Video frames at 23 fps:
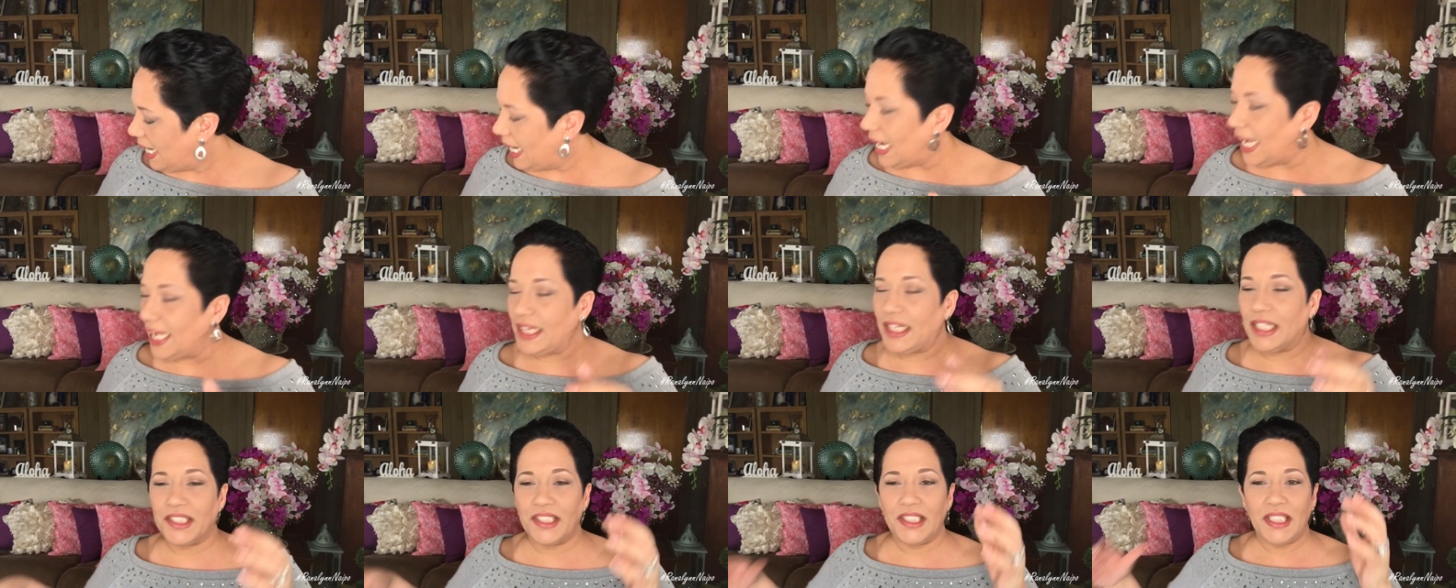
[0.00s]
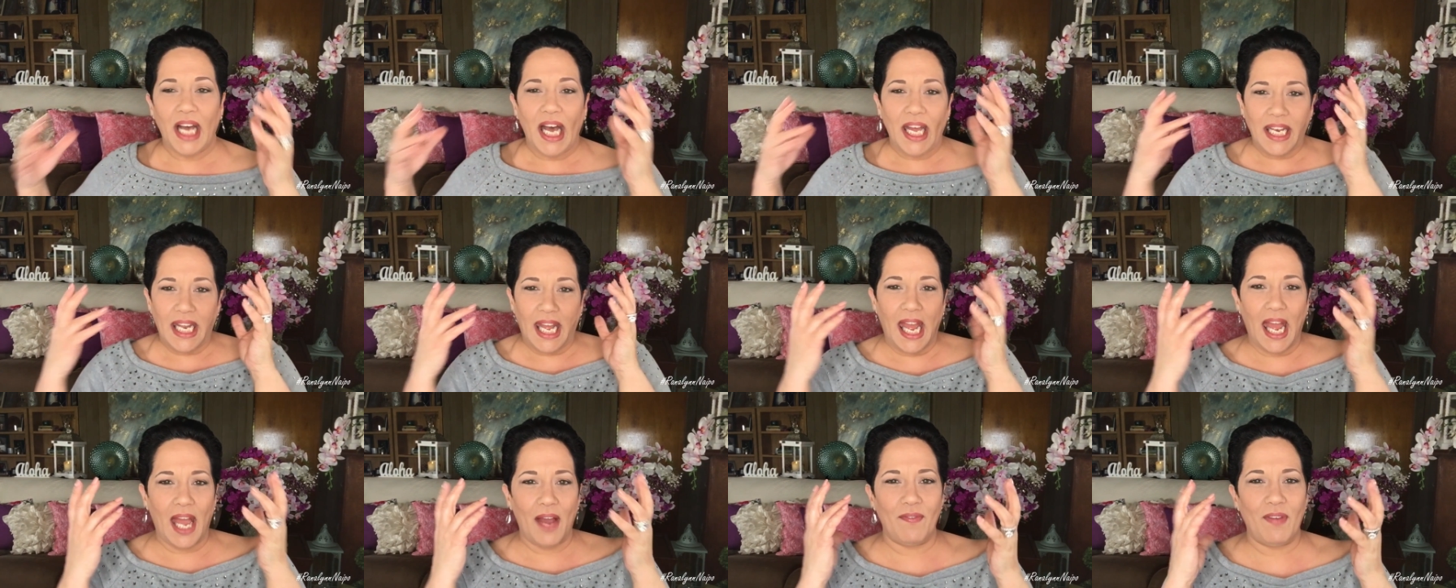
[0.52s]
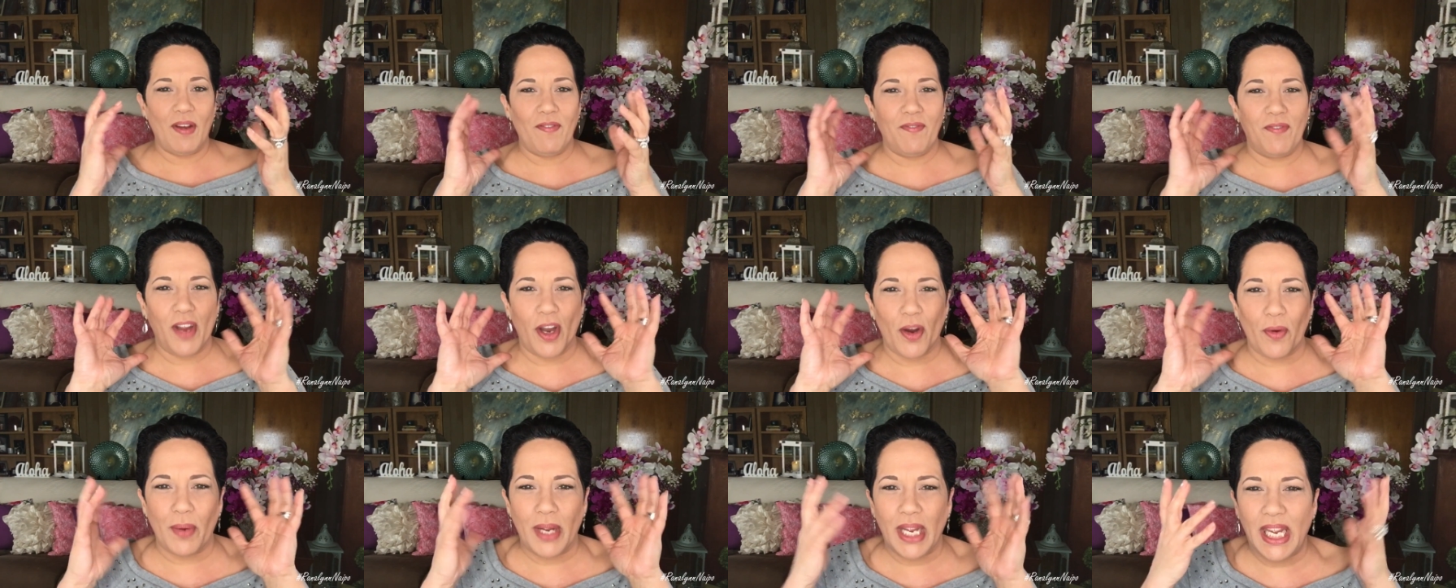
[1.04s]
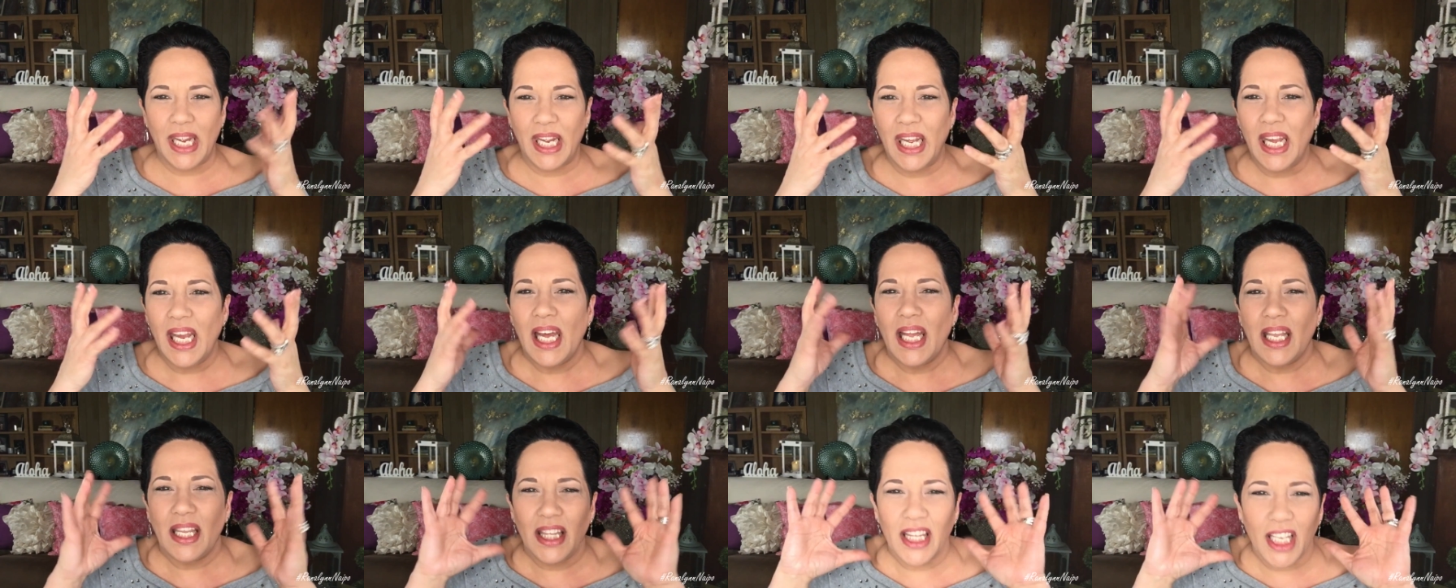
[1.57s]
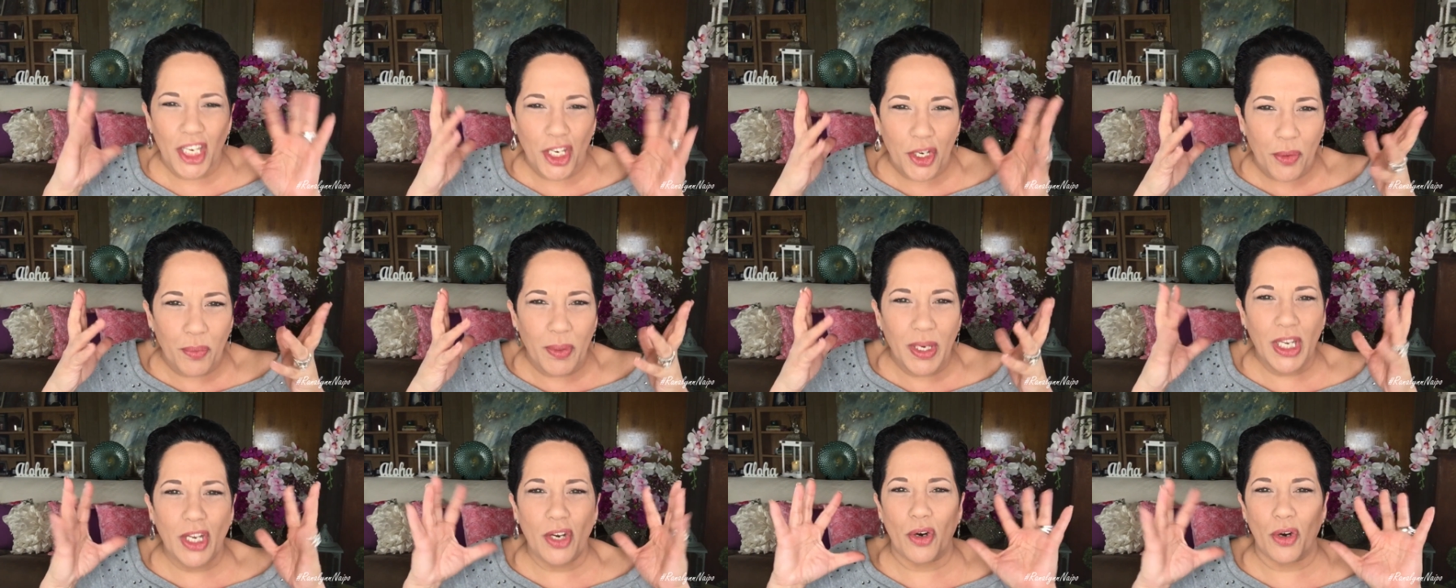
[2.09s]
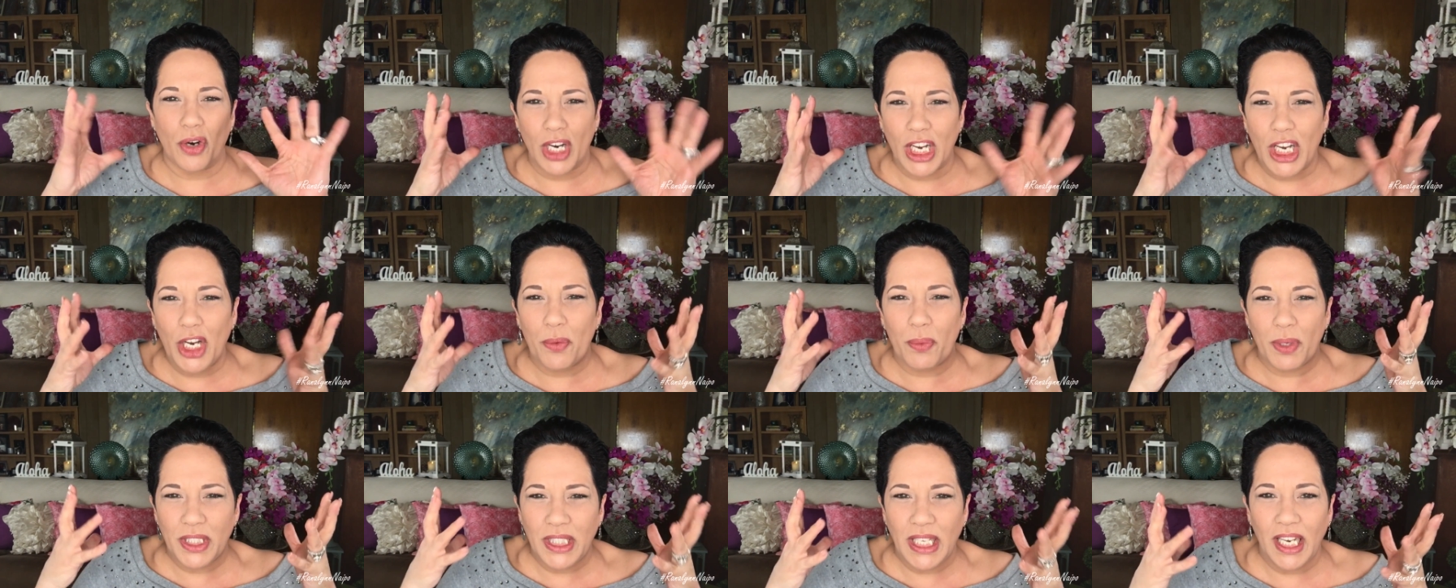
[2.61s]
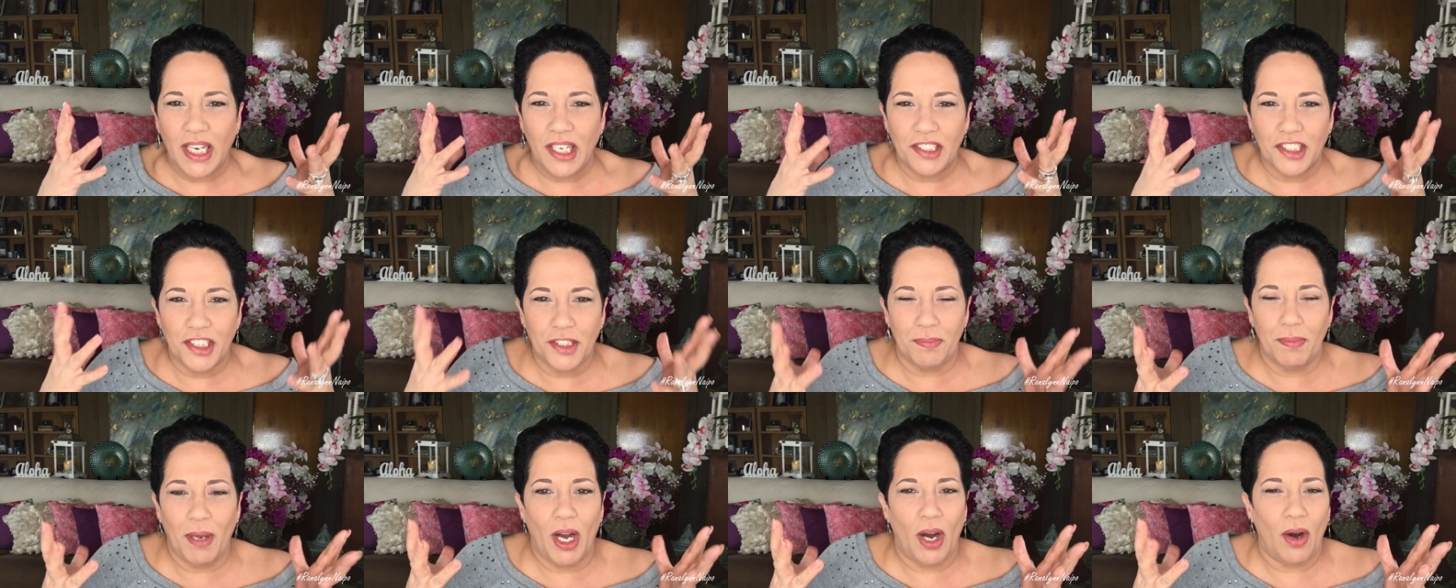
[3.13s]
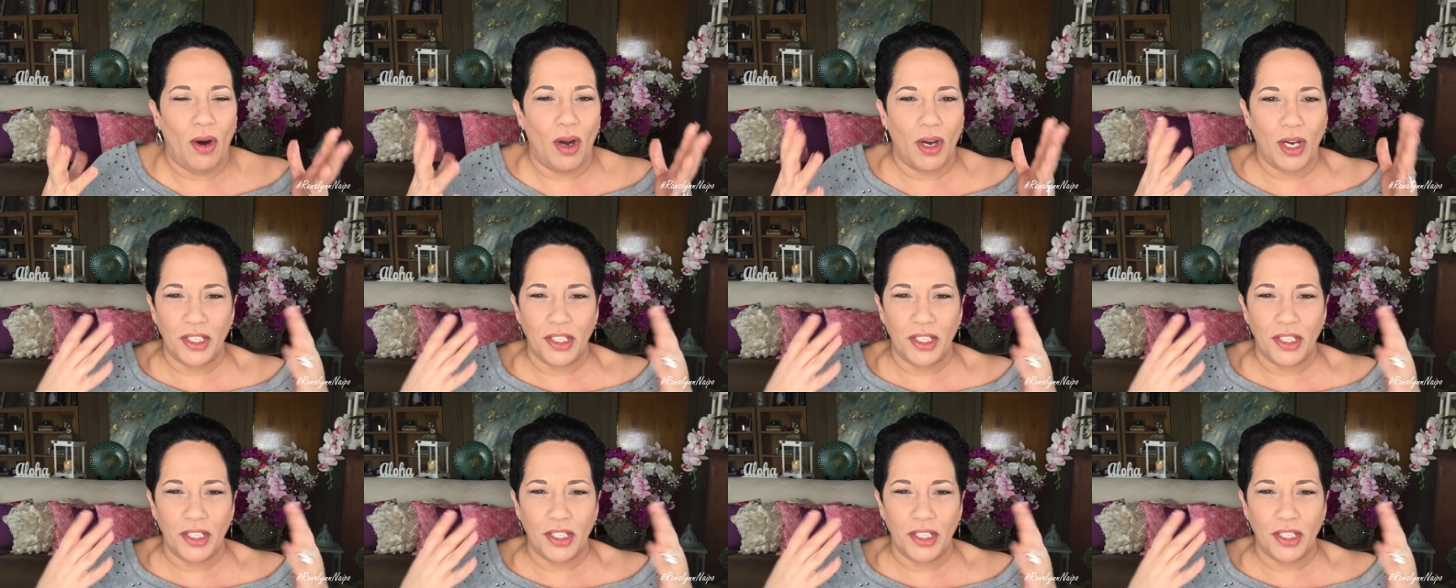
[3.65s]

it does not have a very lingering or irritating smell,